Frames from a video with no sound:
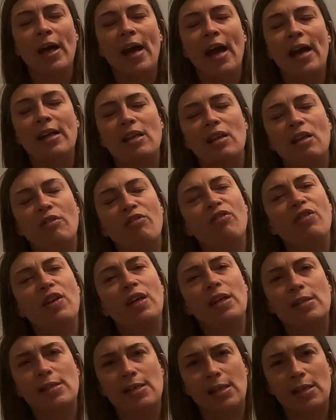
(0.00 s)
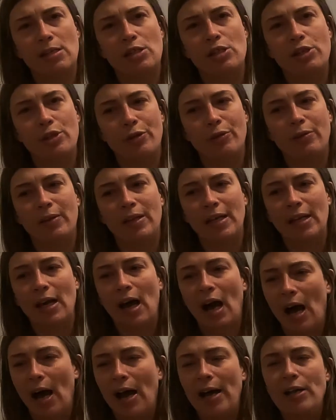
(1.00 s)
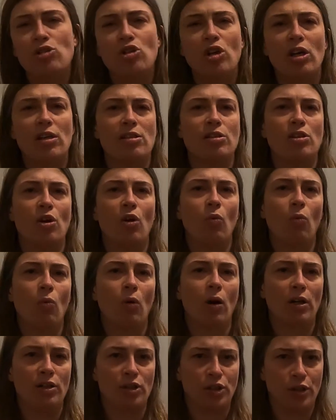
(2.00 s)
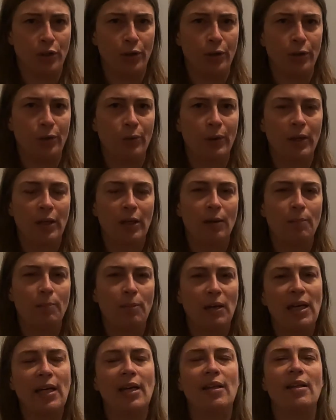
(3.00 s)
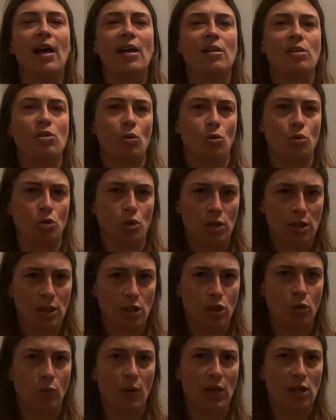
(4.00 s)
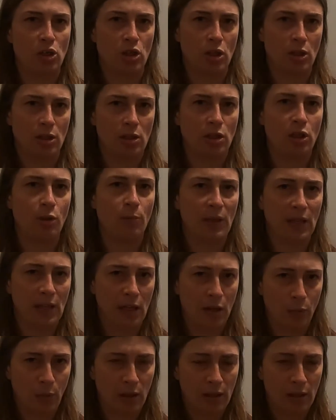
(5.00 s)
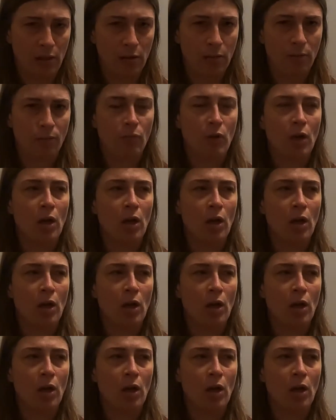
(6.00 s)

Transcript: and then it feeds into the I just don't want to be in that social situation to begin with.